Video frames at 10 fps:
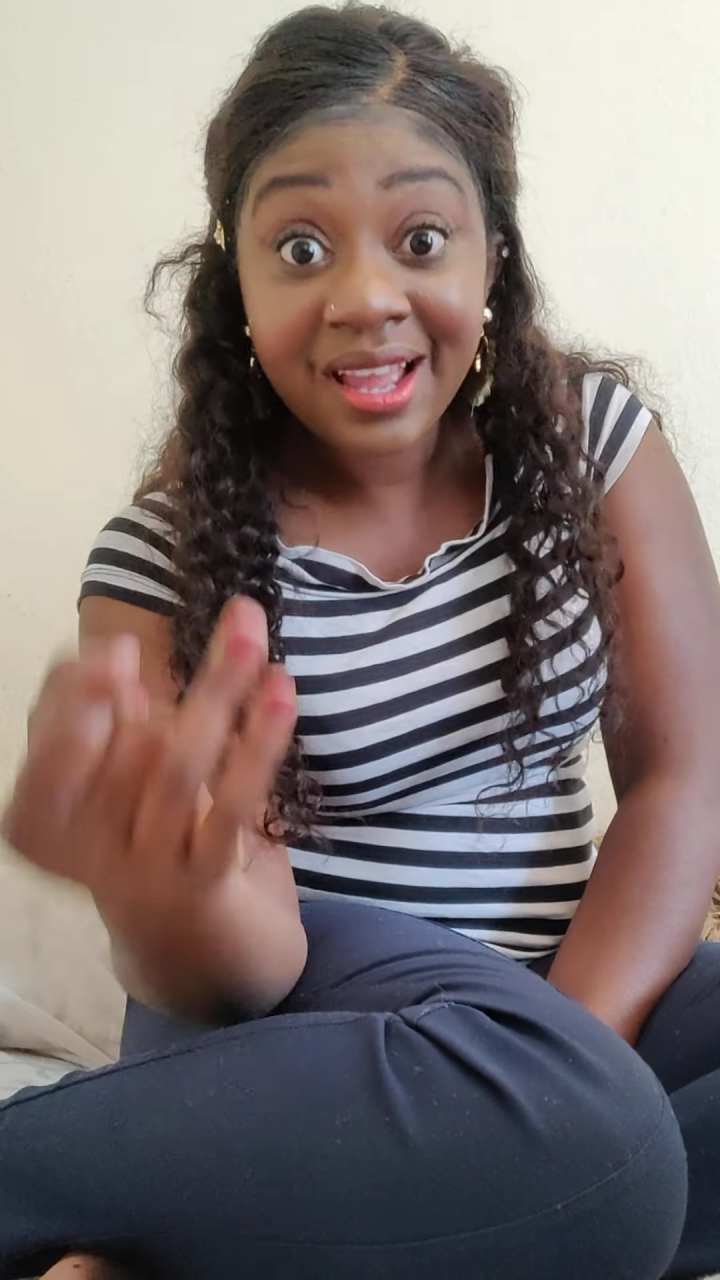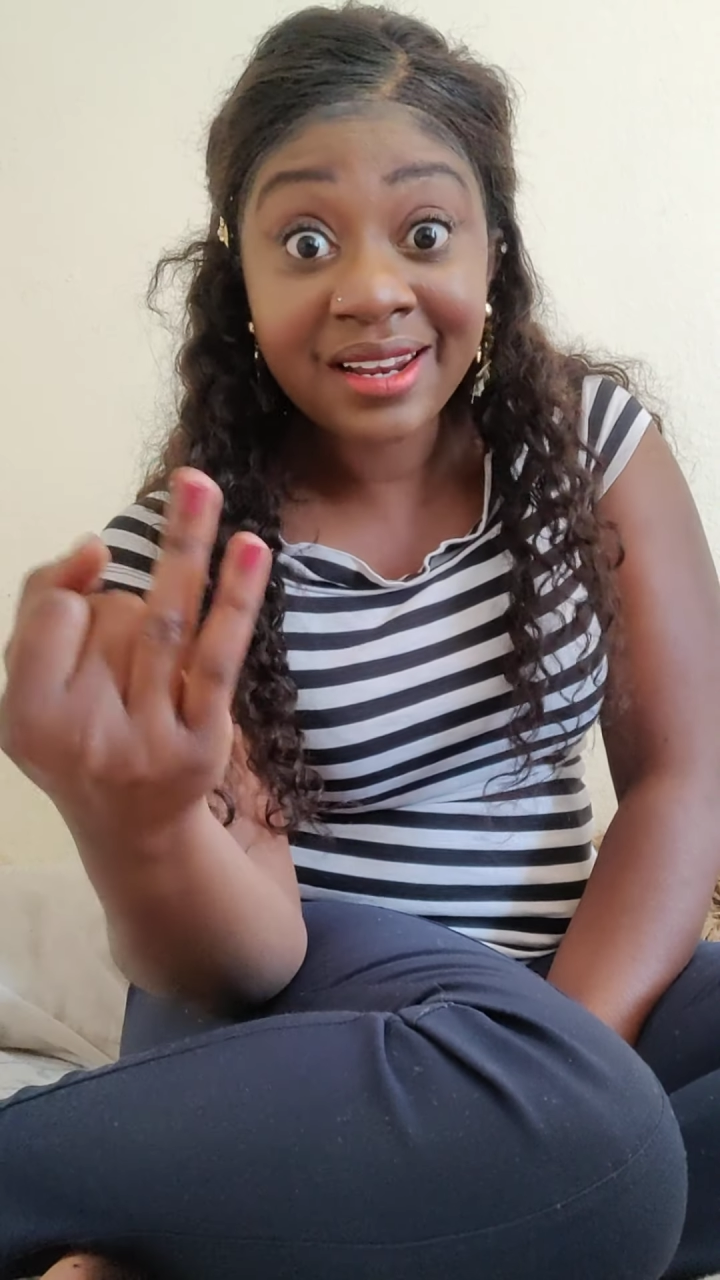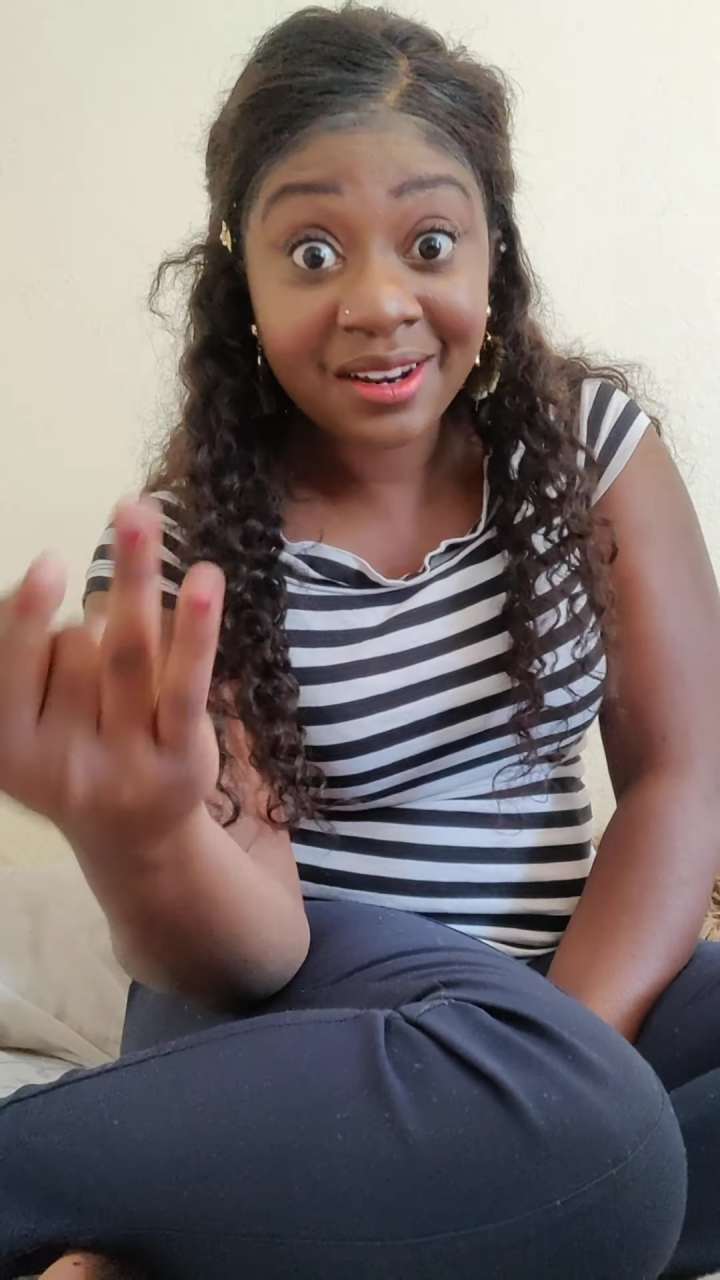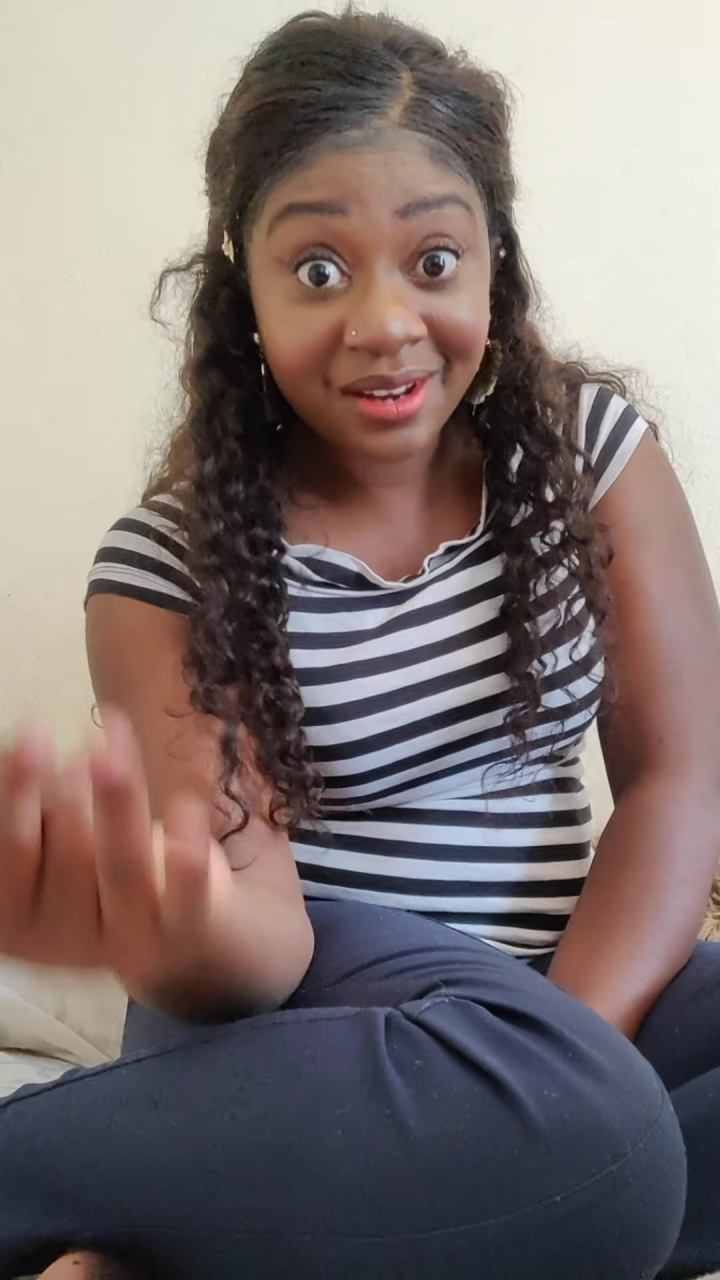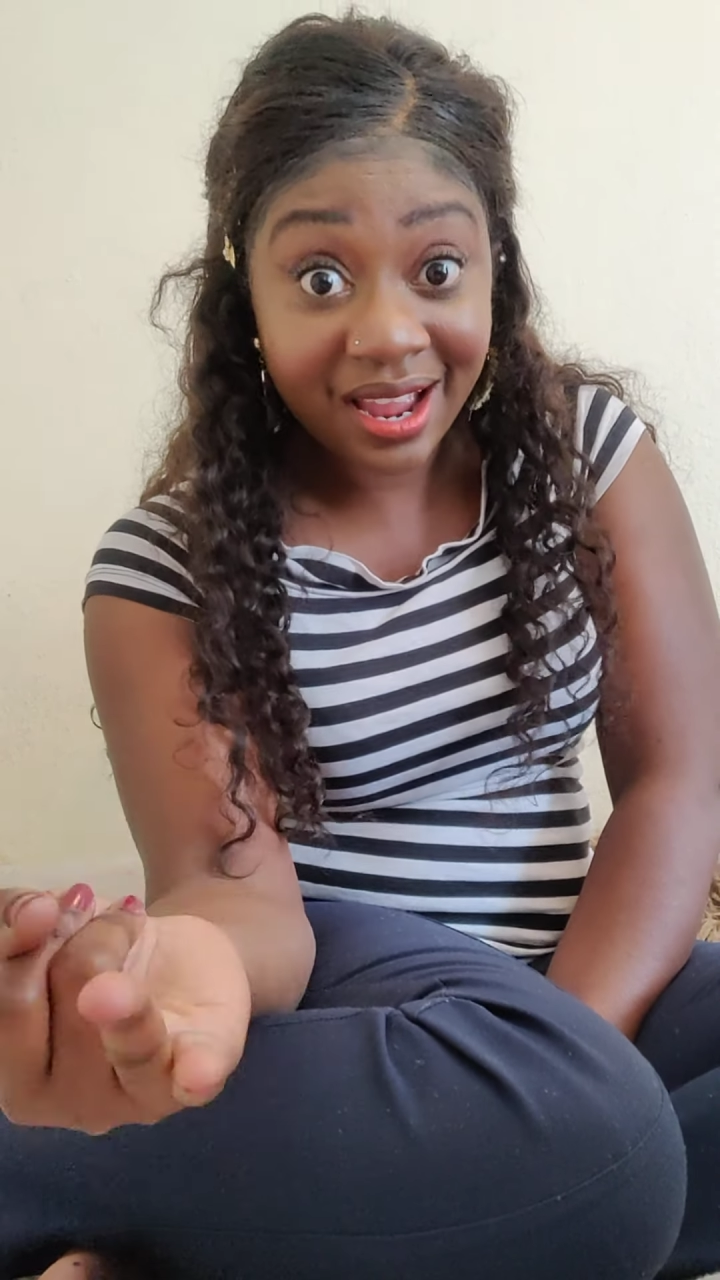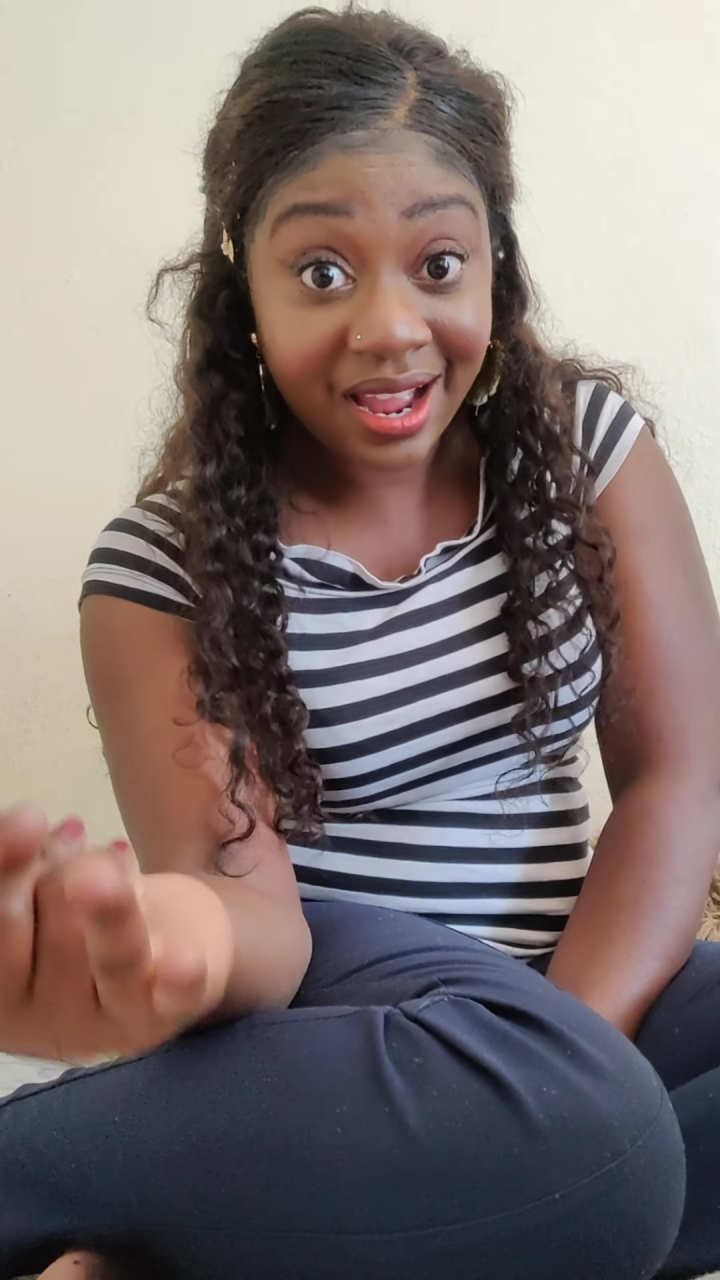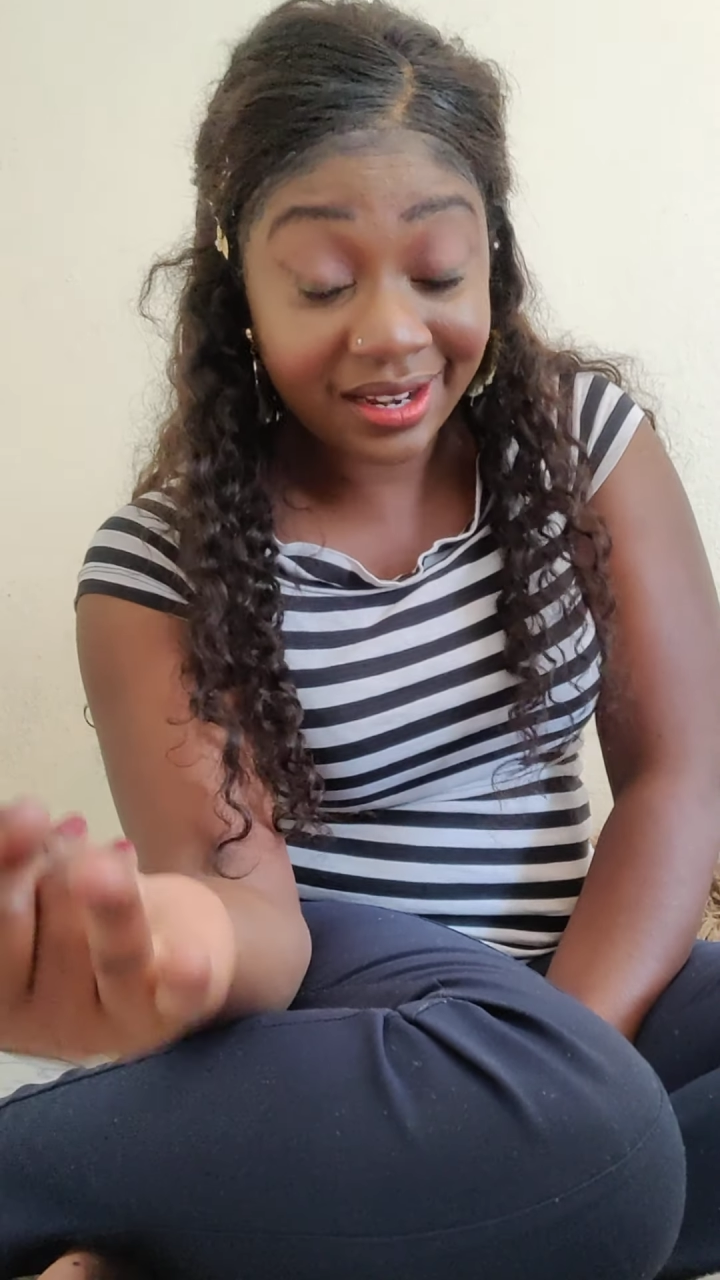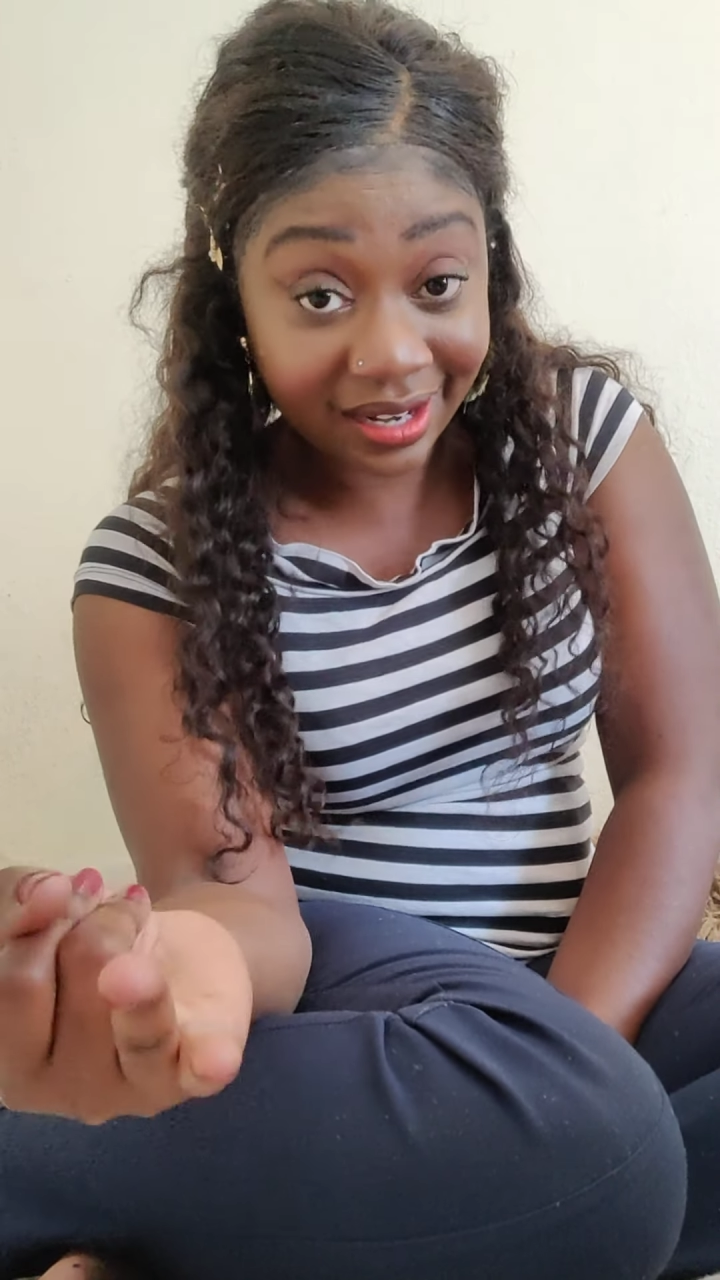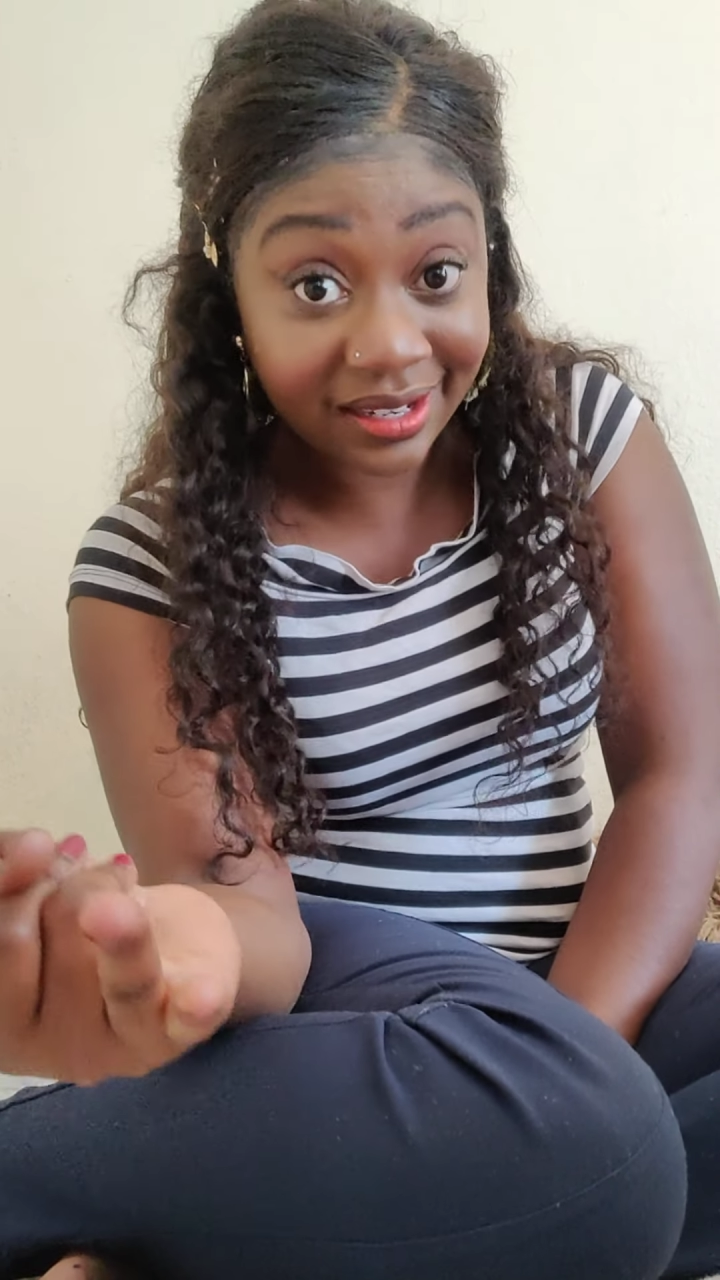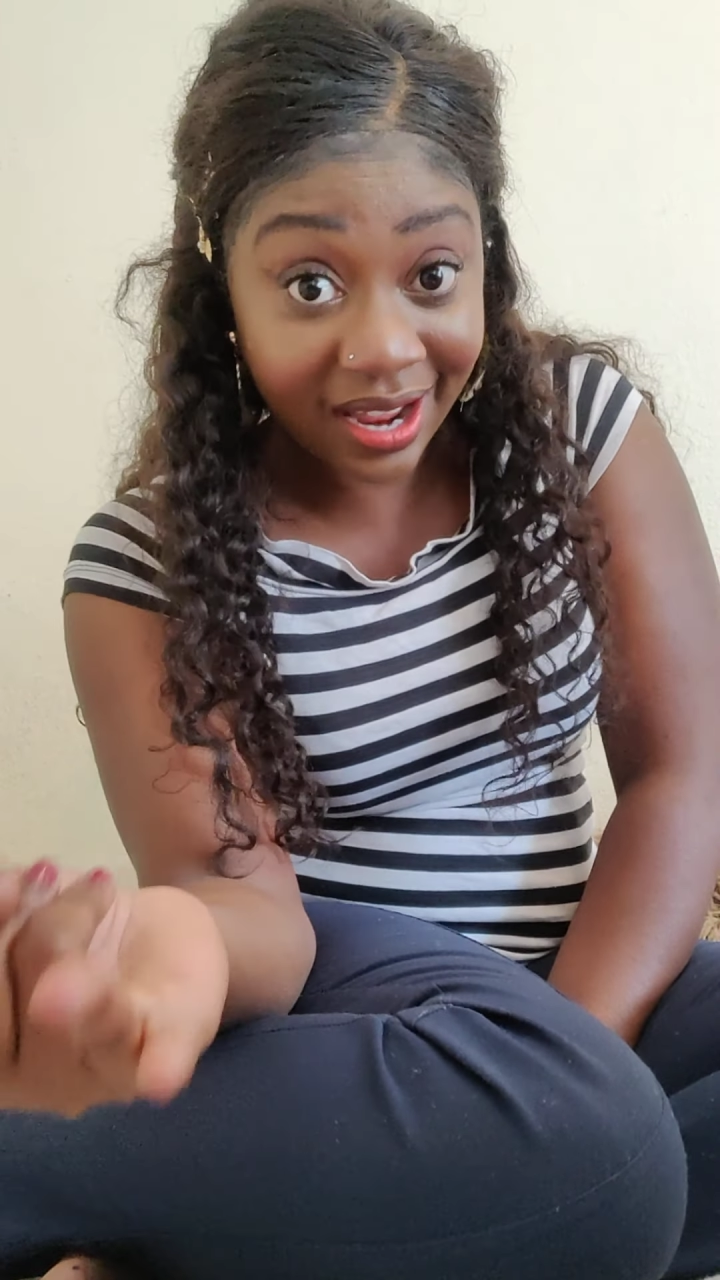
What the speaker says: and an